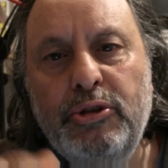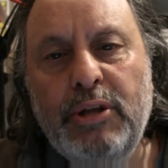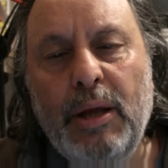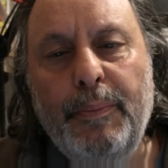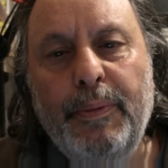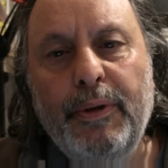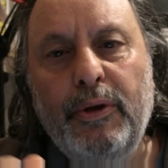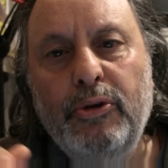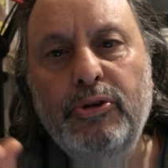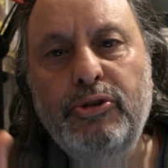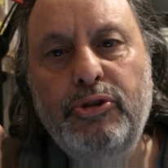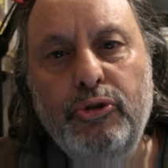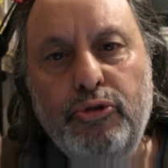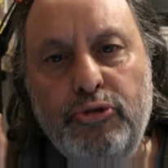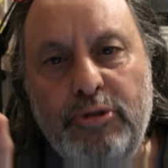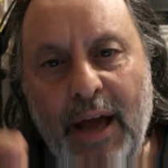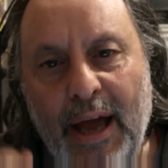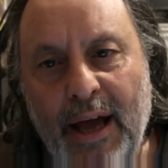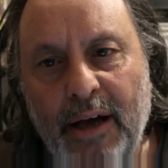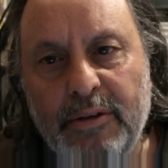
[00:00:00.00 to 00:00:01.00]
that because you
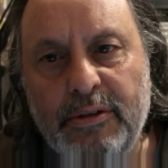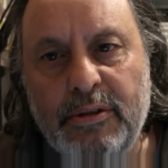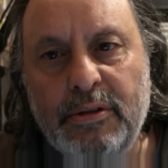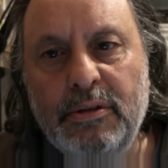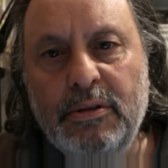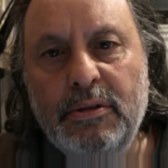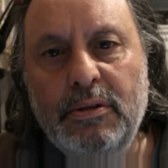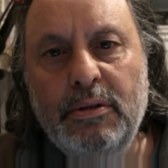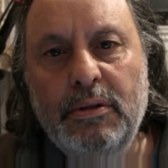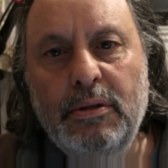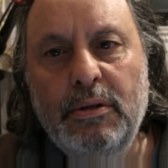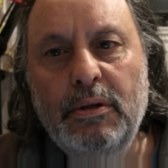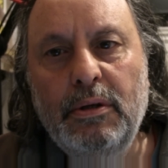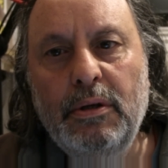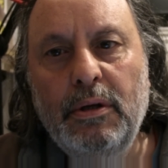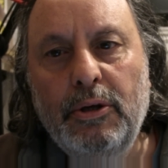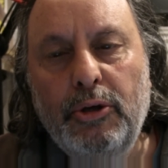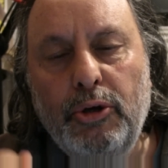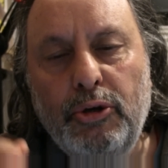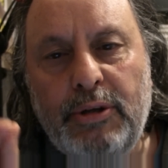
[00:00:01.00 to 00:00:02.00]
doubt.
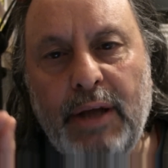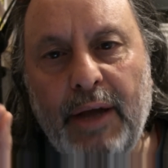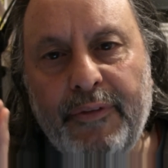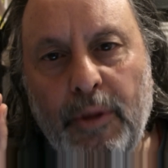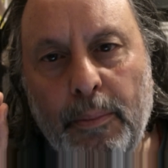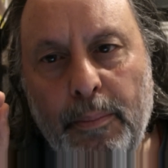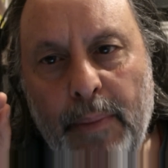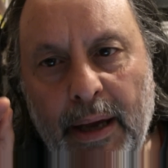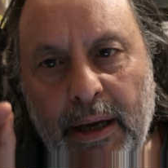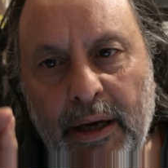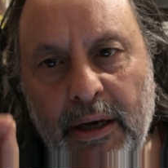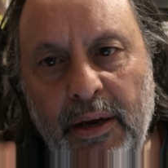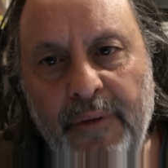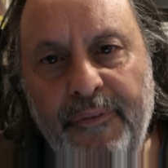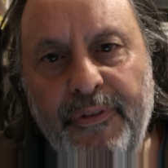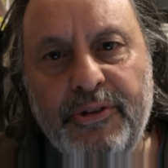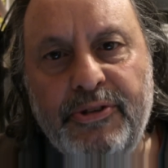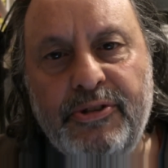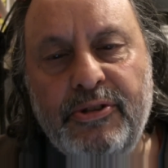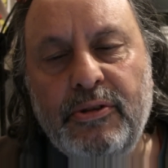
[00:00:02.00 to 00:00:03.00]
You doubt the
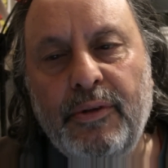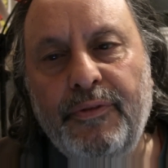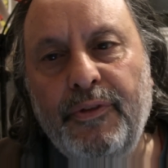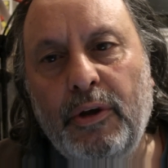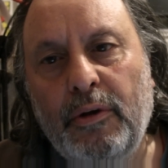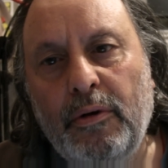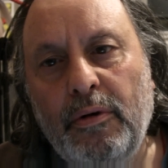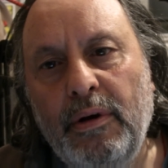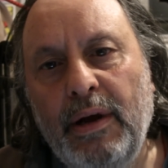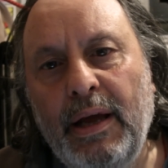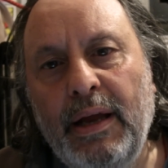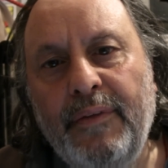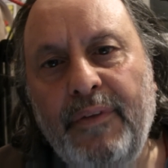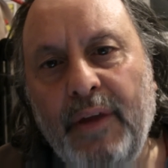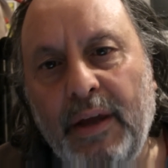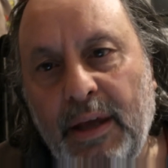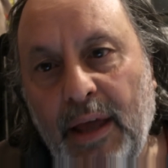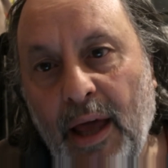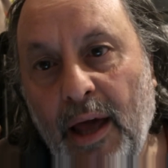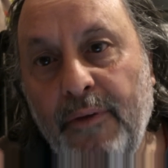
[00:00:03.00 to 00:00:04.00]
magnificence of the Creator
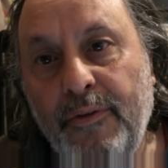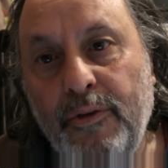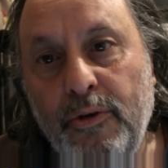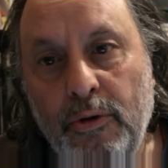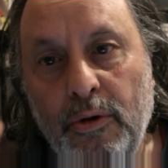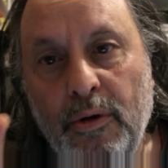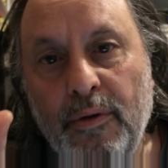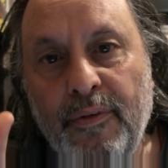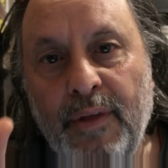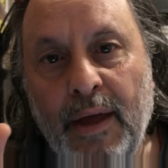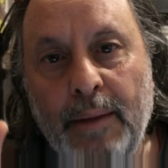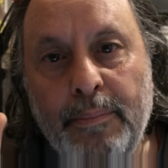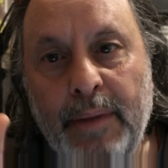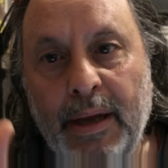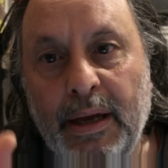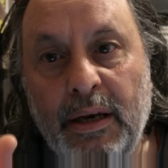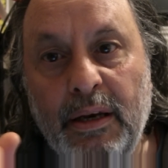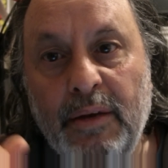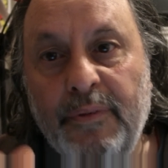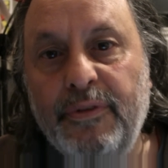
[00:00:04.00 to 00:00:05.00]
that gave you that
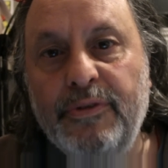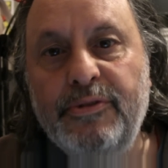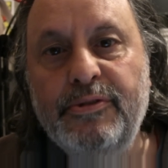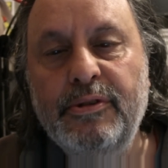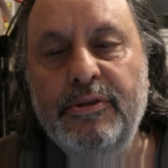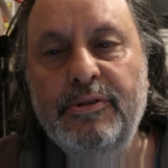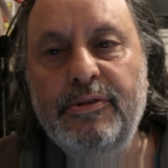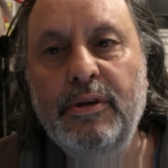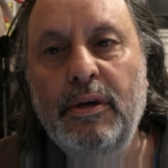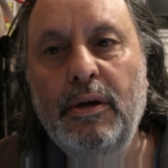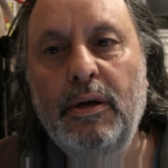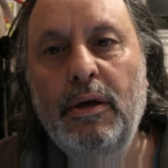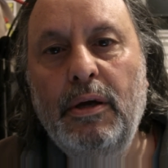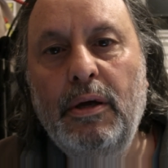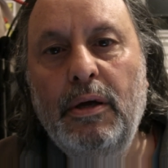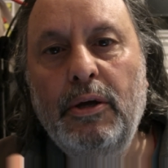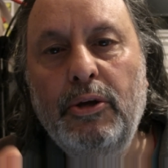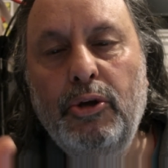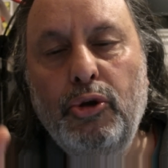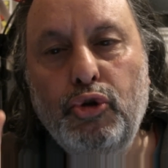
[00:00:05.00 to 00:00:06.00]
magnificence.
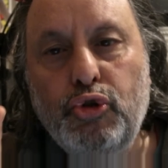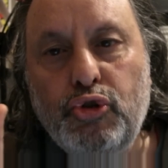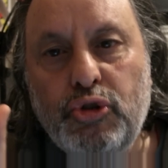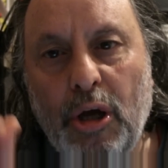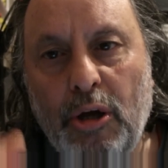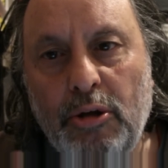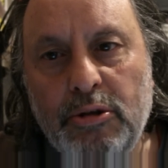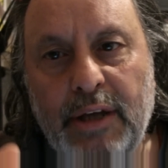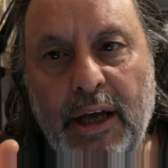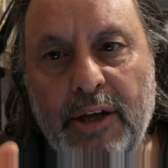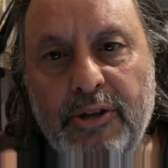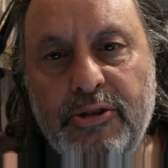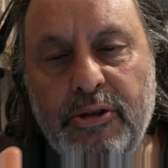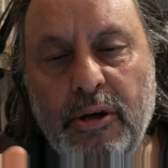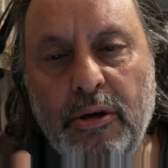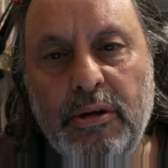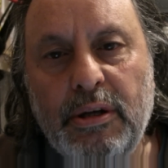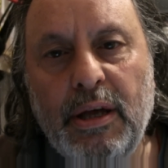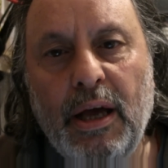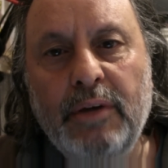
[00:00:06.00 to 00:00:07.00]
You sold out
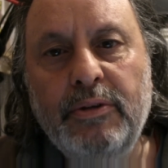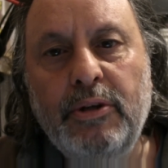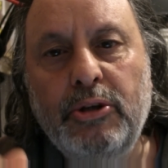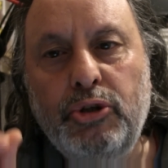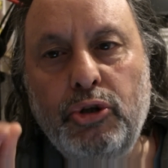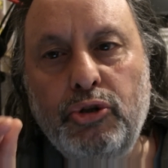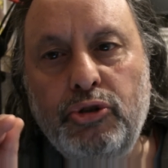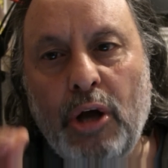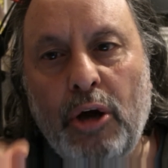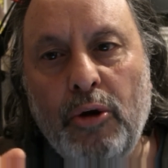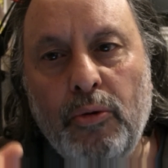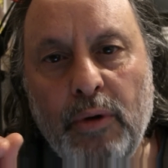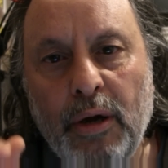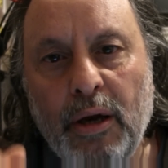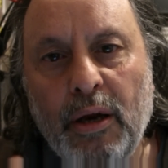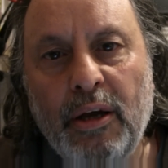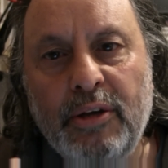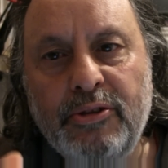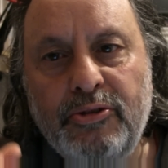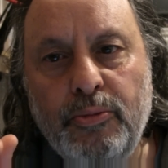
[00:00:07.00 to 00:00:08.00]
so young that you don't
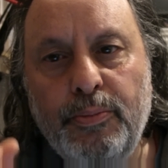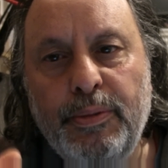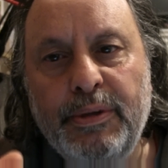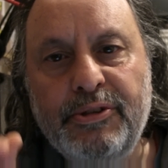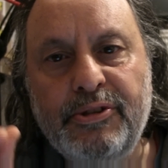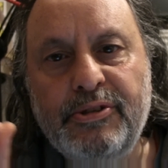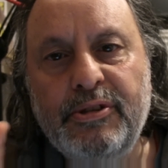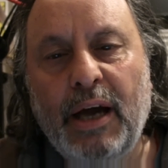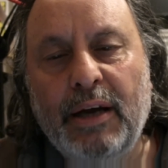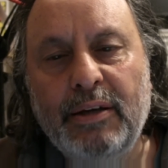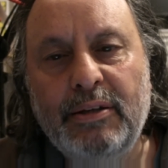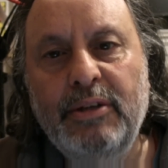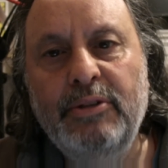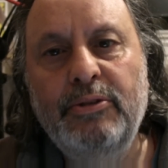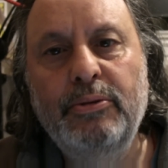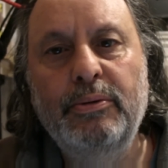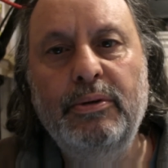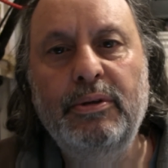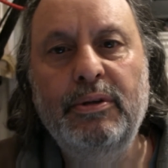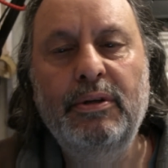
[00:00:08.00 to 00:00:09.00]
realize you've been sucked
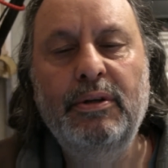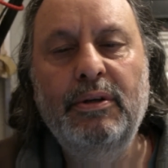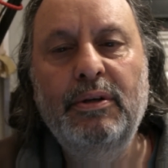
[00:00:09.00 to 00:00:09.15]
into it.